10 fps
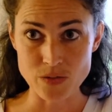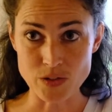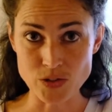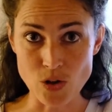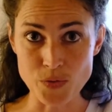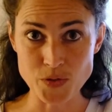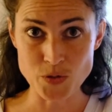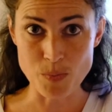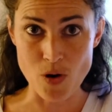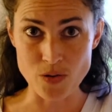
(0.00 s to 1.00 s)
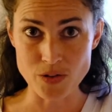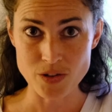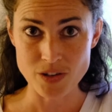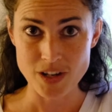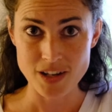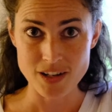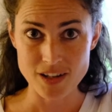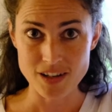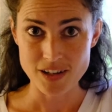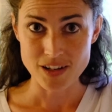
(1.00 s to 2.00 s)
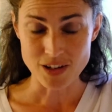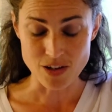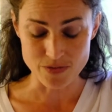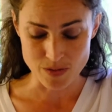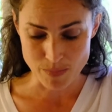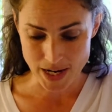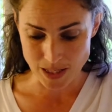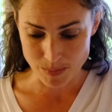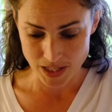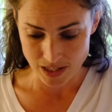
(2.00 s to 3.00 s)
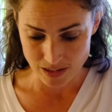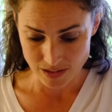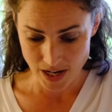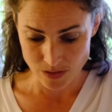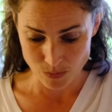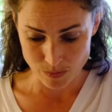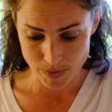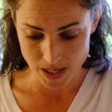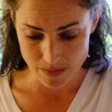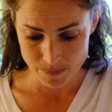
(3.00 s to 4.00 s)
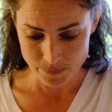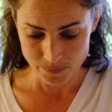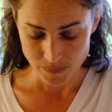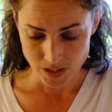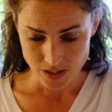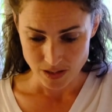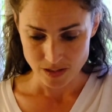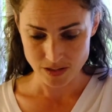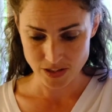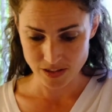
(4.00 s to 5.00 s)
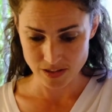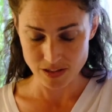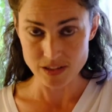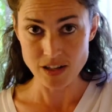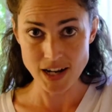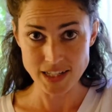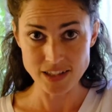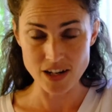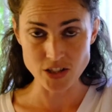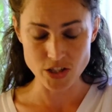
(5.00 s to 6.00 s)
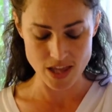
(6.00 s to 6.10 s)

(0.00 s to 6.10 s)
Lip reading: soft spot of the baby's head would be. So just lightly touch